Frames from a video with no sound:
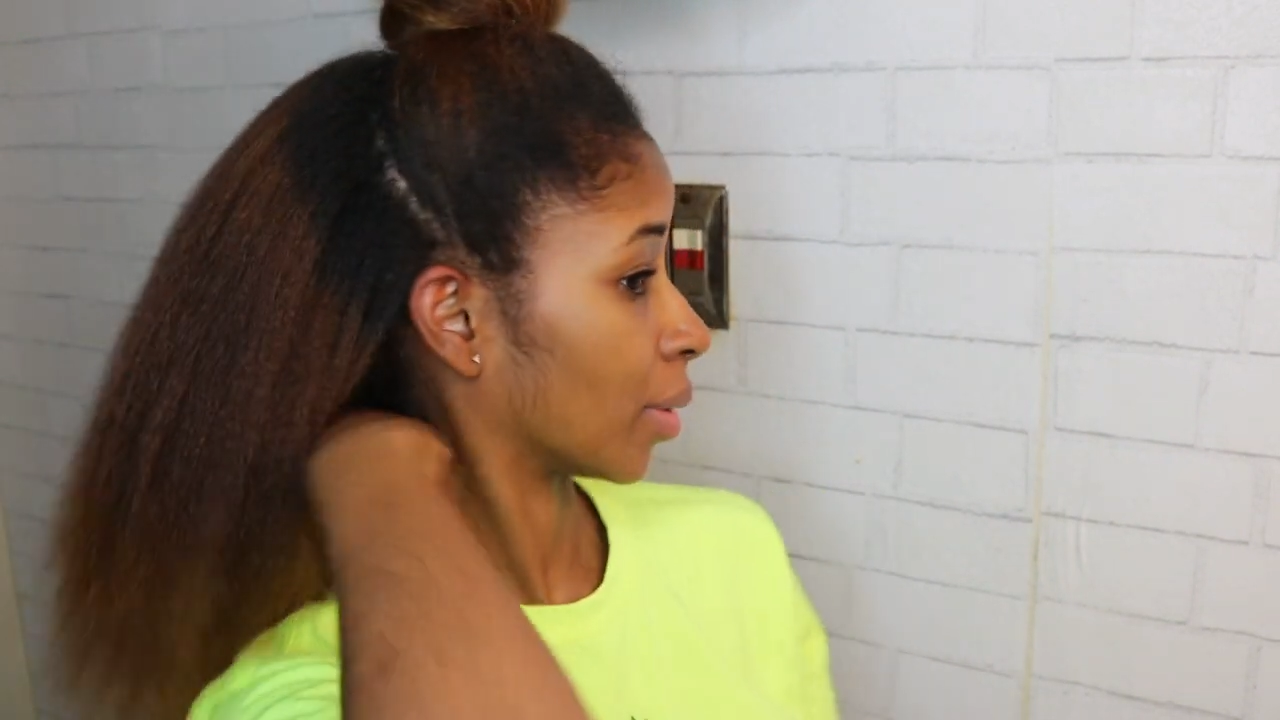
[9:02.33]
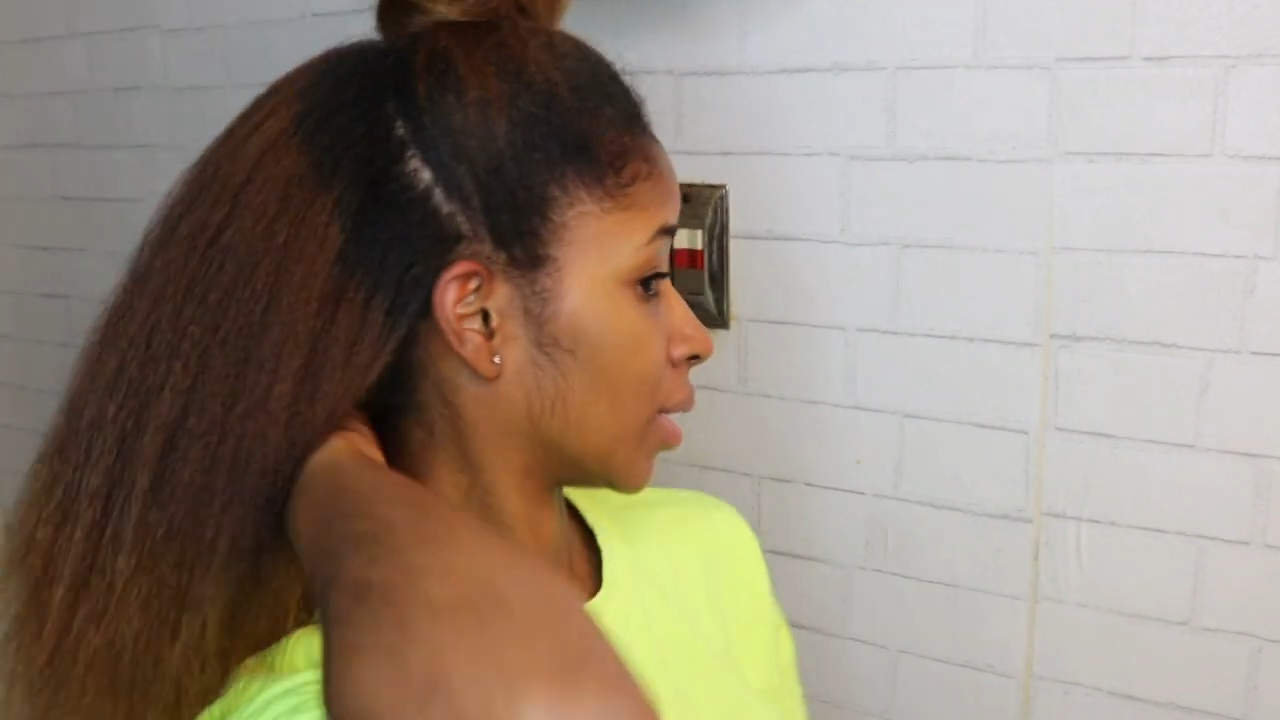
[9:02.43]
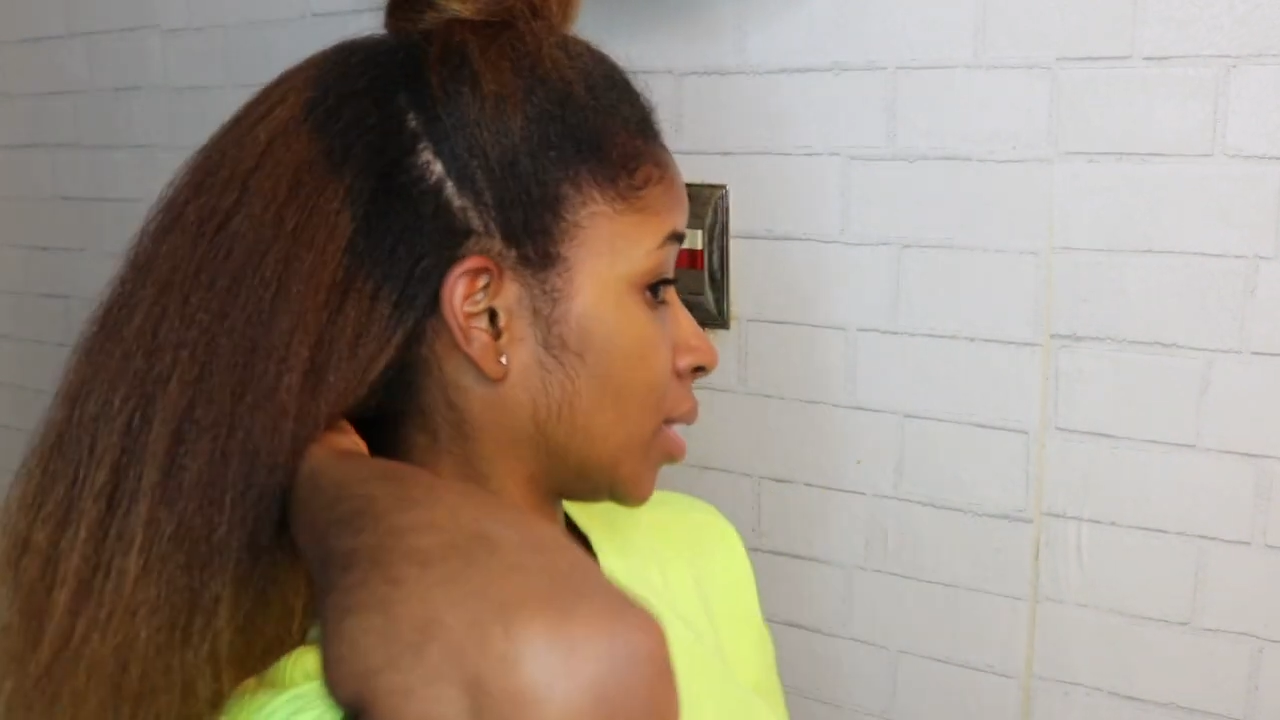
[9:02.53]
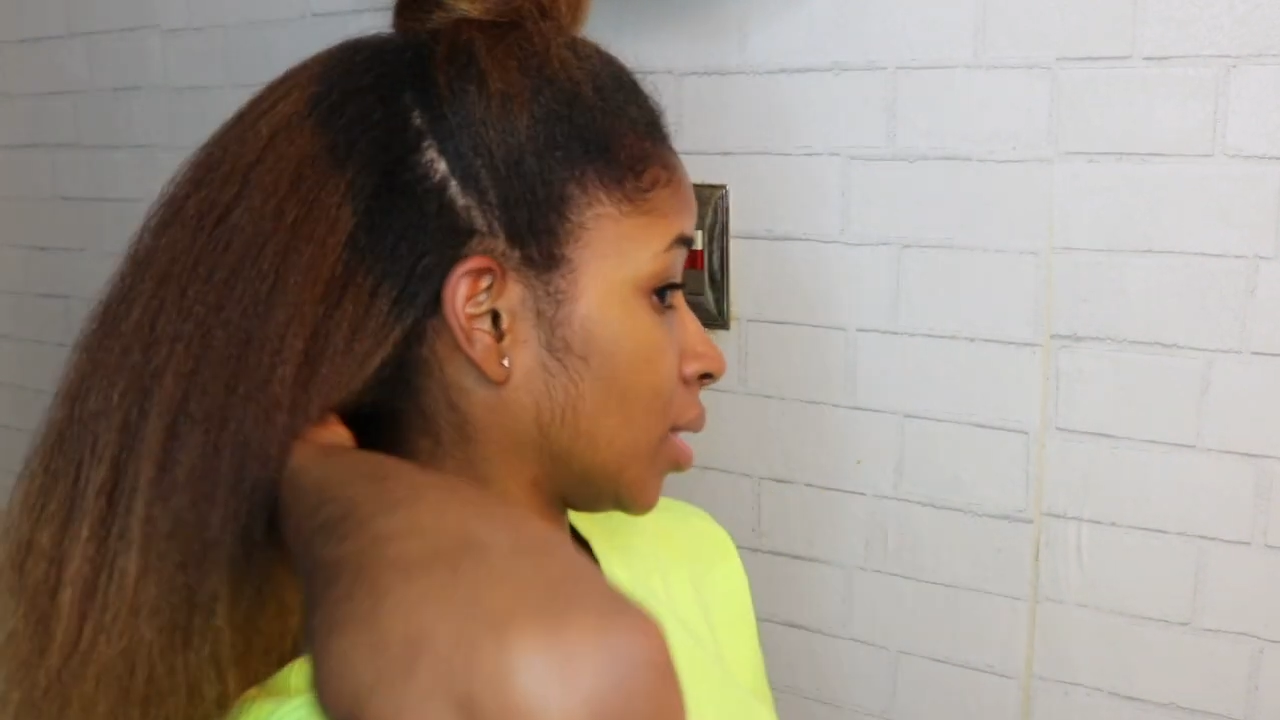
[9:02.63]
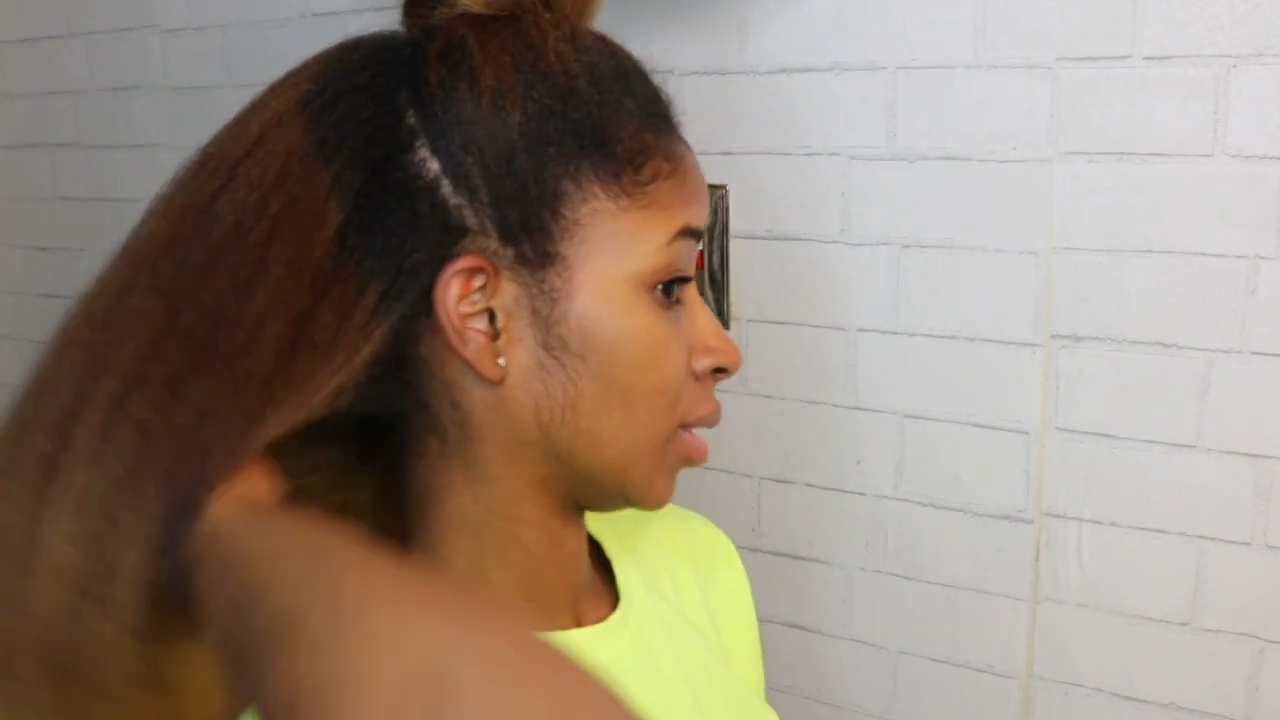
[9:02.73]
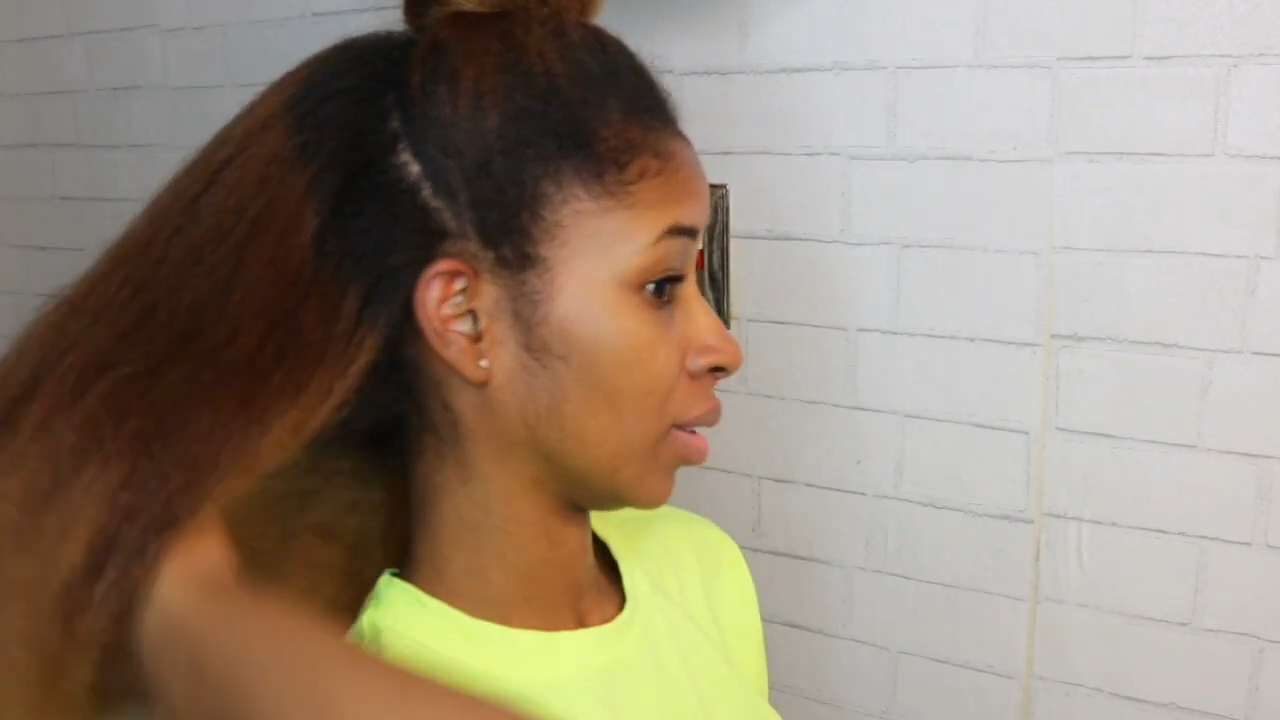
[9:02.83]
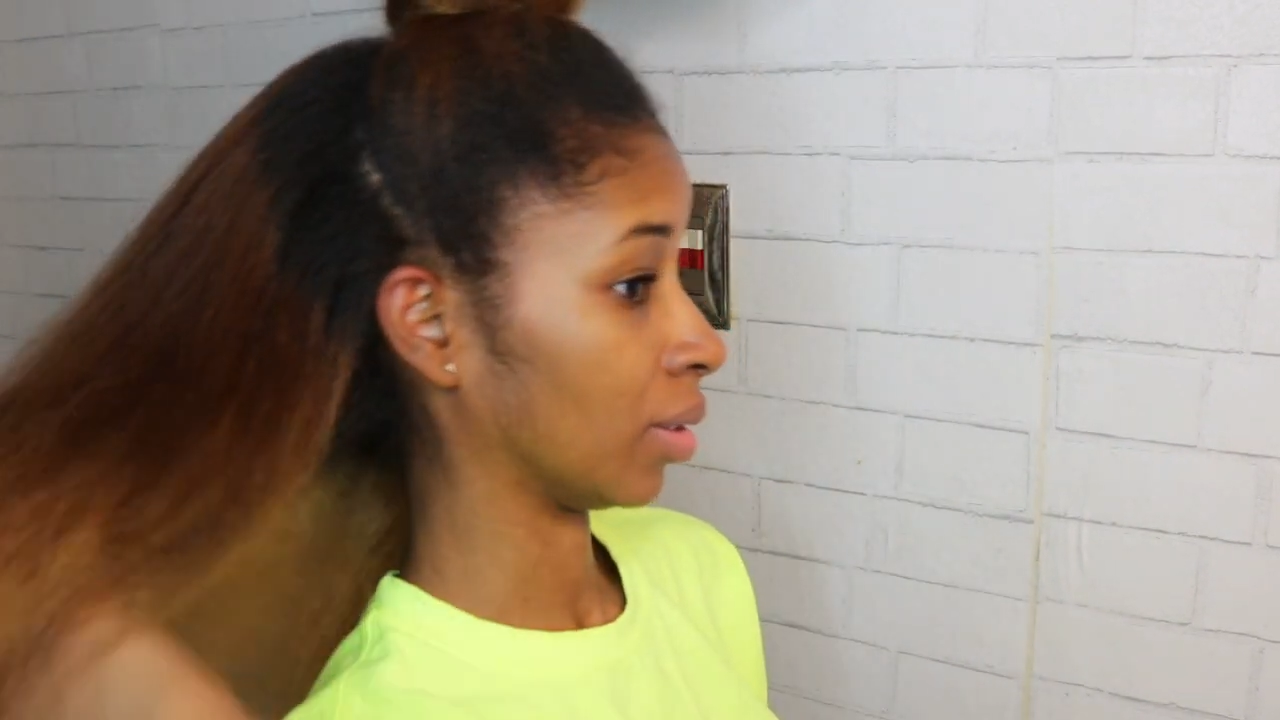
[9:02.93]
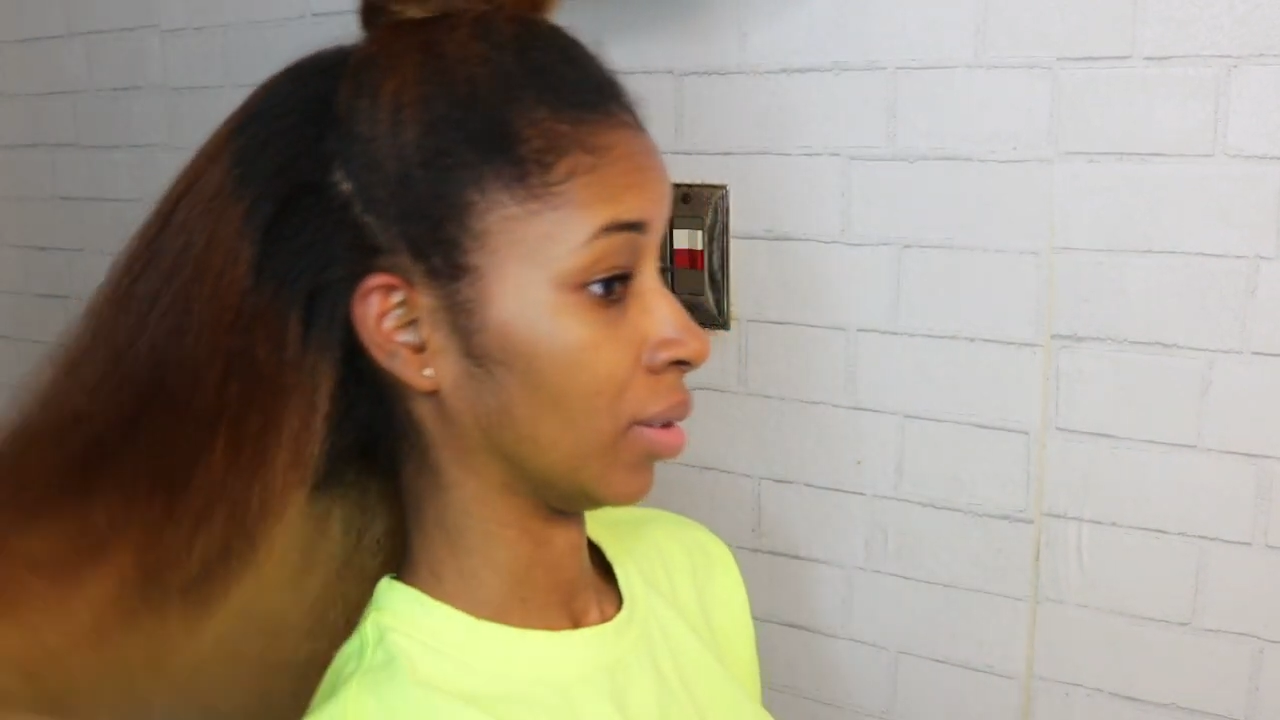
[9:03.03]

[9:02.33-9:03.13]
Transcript: it to